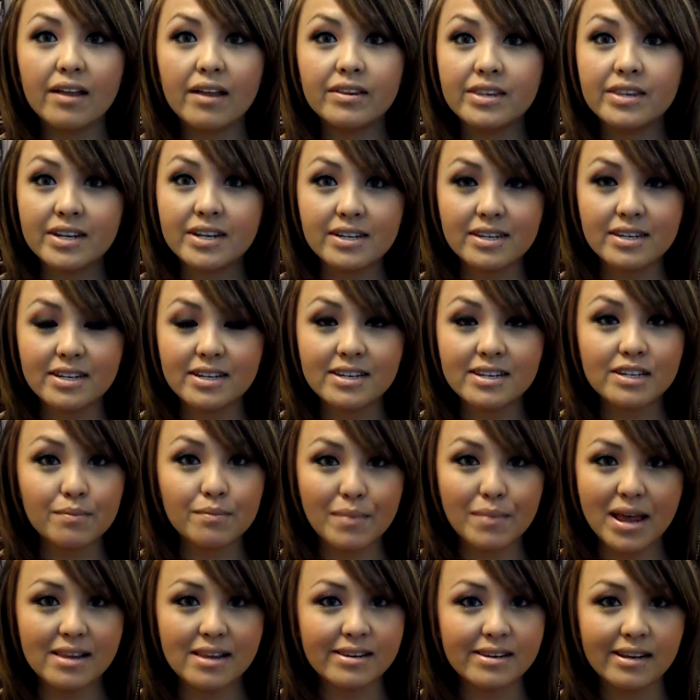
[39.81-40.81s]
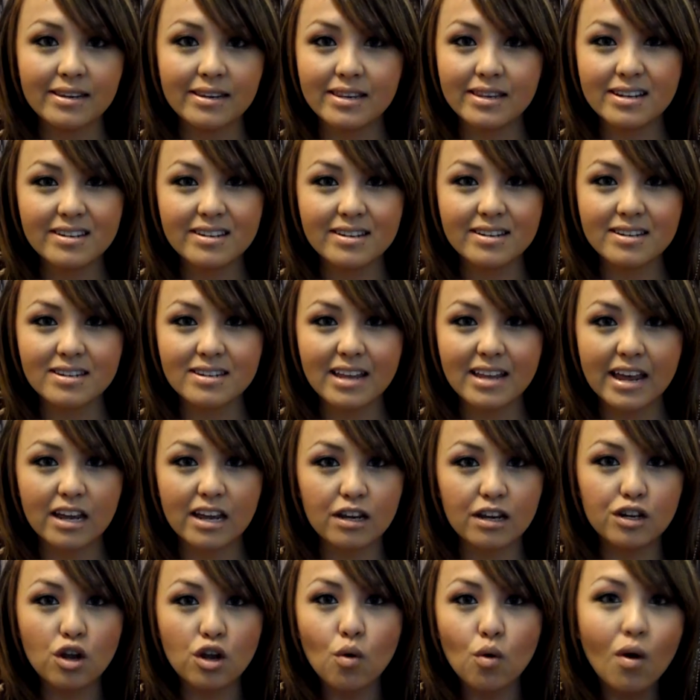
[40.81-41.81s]
This is amazing. This is like
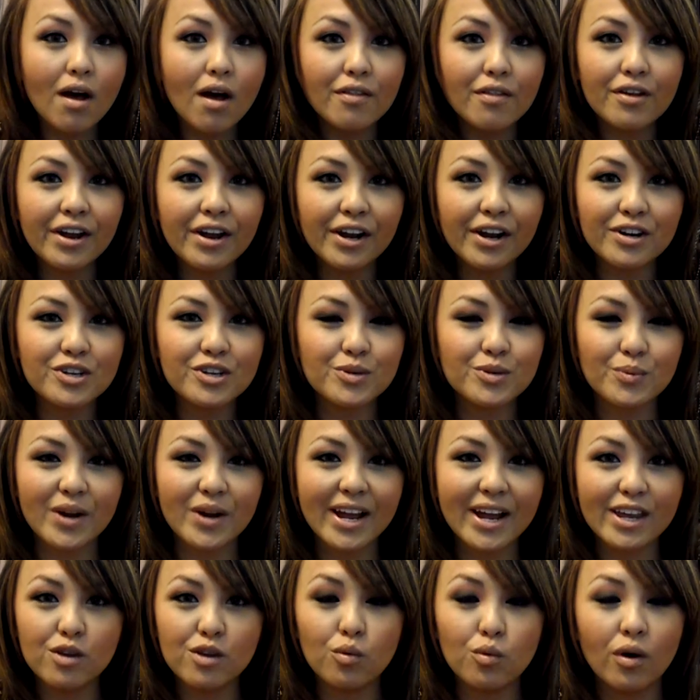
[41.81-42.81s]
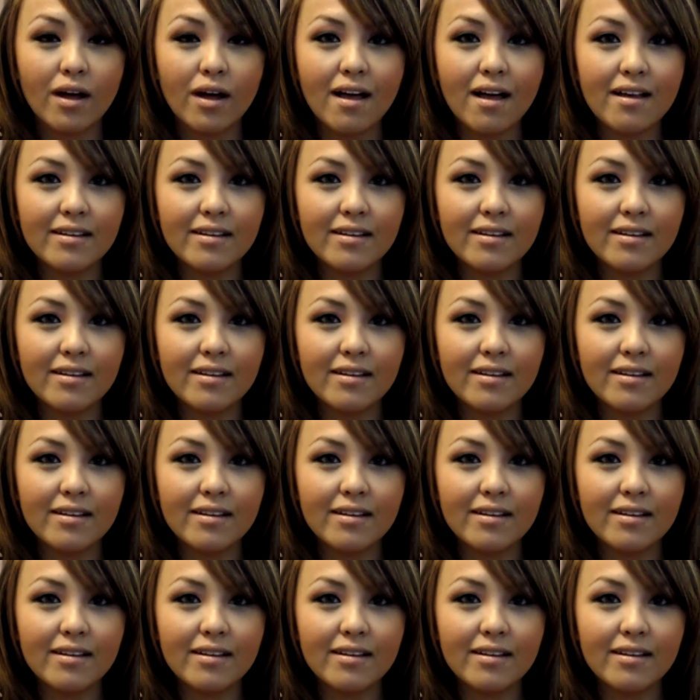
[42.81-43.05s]
no other hairspray you